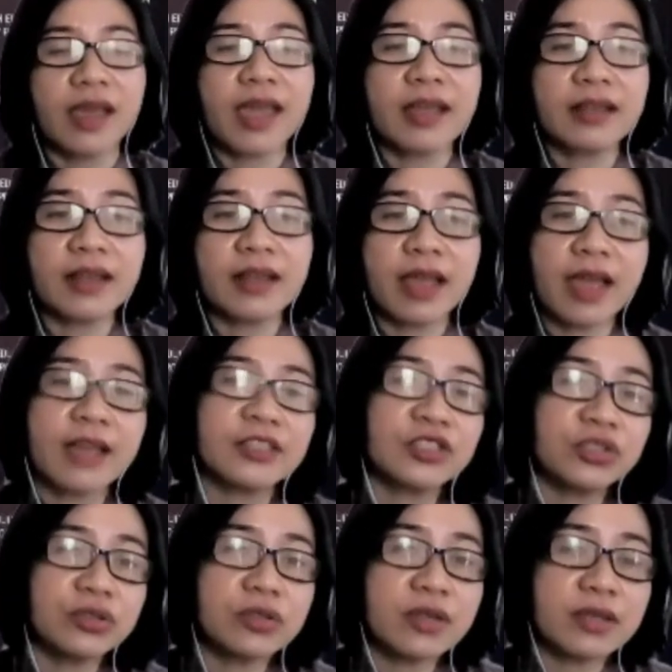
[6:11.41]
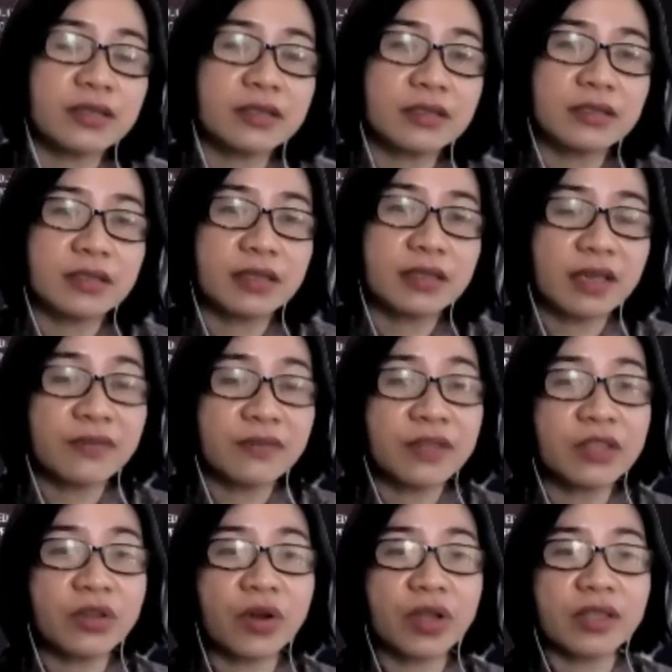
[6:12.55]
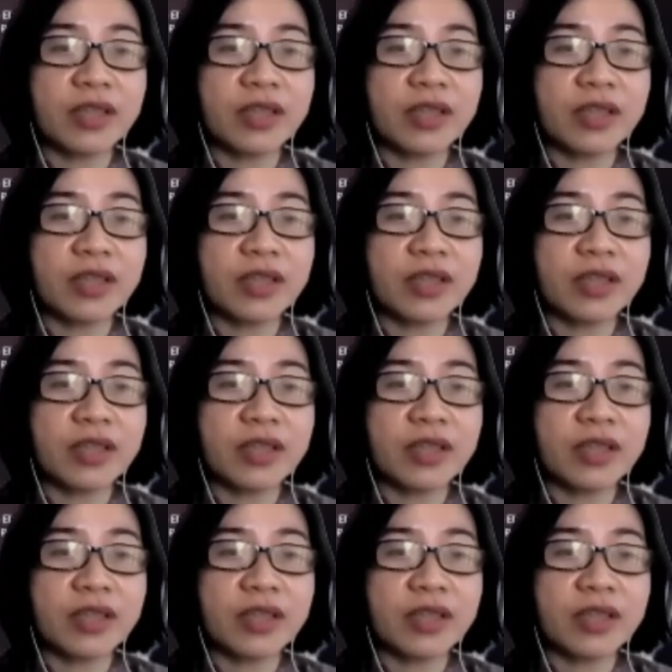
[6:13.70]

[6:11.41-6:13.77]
And as students, even though